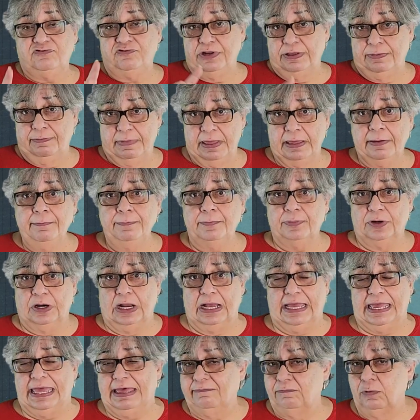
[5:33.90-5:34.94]
remember,
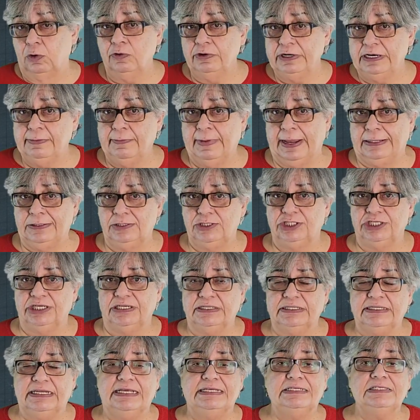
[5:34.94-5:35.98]
I have already
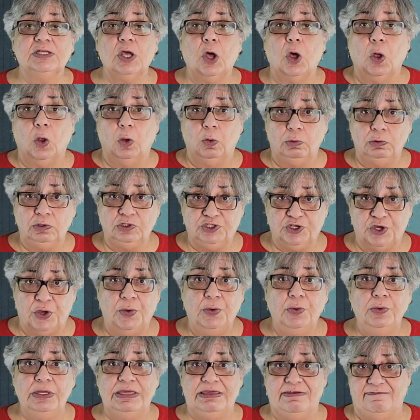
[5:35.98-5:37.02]
mentioned this,
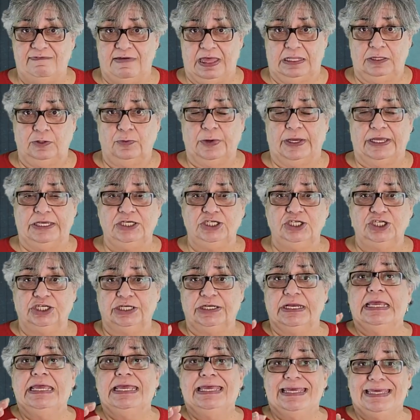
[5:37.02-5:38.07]
although
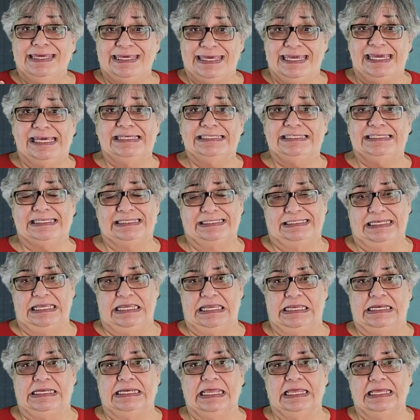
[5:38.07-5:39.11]
evaluation is
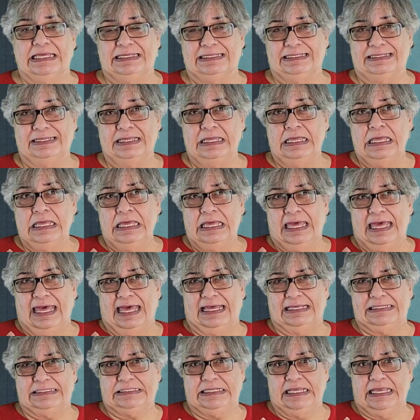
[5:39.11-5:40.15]
seen
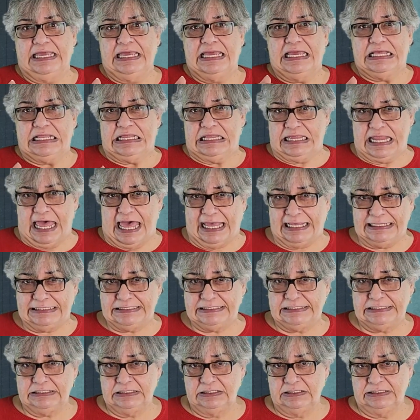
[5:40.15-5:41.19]
as the
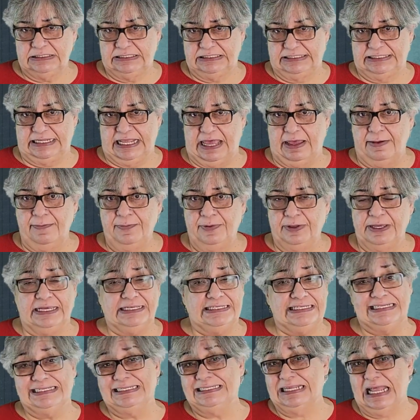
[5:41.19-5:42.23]
last step,
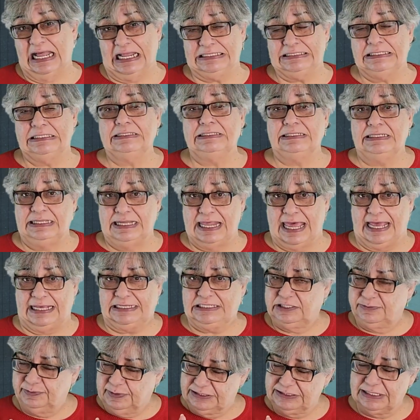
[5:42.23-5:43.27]
it is not the
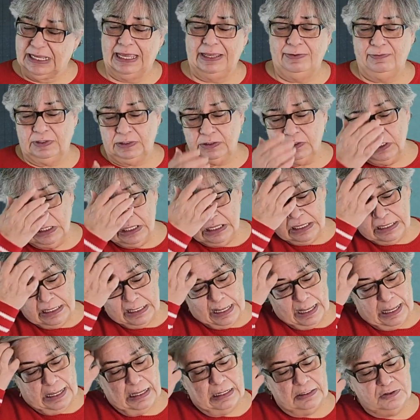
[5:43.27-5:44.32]
last, but I will
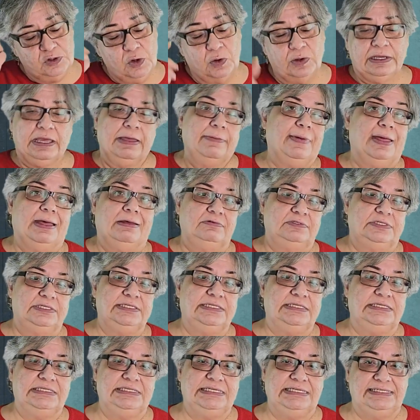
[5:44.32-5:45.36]
talk about it
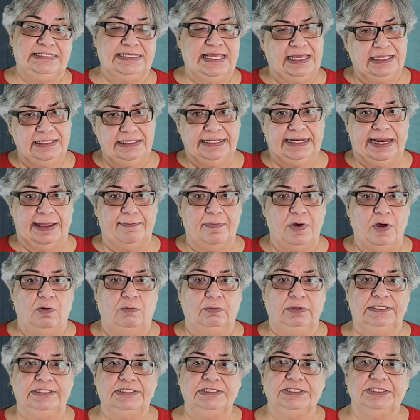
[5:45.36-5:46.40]
in detail in a
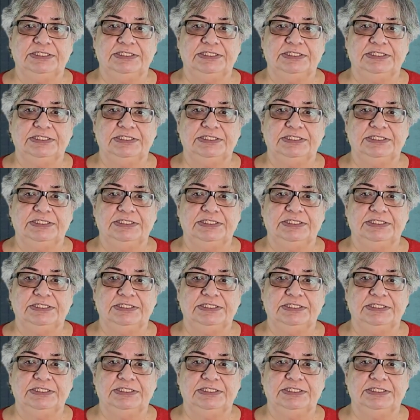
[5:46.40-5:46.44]
moment.